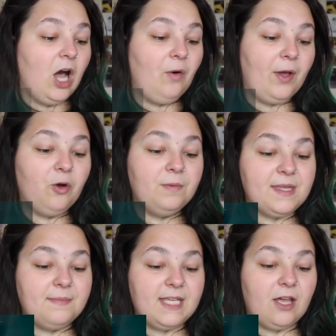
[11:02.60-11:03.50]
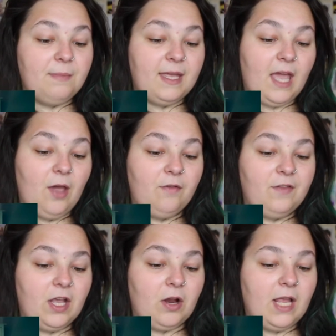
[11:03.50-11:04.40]
Oh, I hope someday I'll make it out of
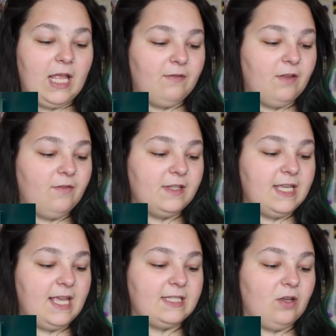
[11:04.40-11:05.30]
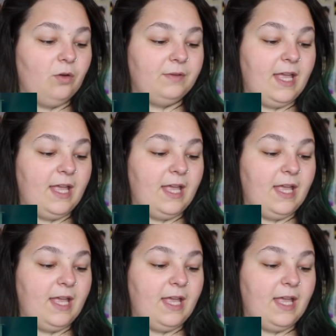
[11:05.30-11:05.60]
here, even if it takes all